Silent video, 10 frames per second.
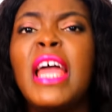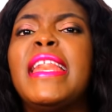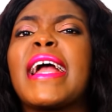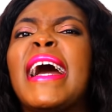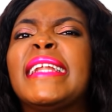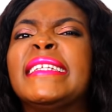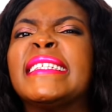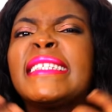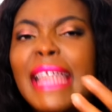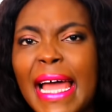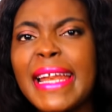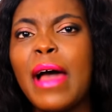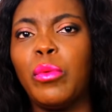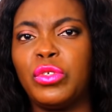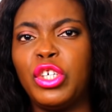they can stand
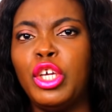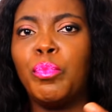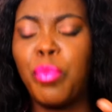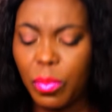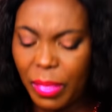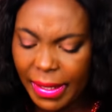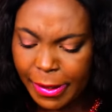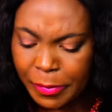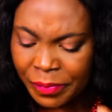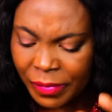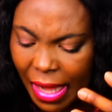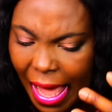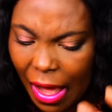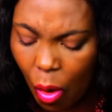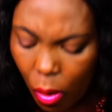out in public
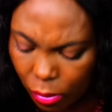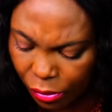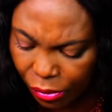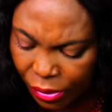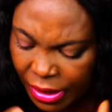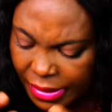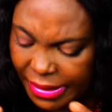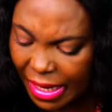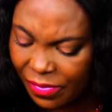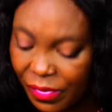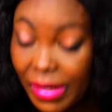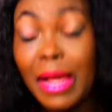and call you their friend.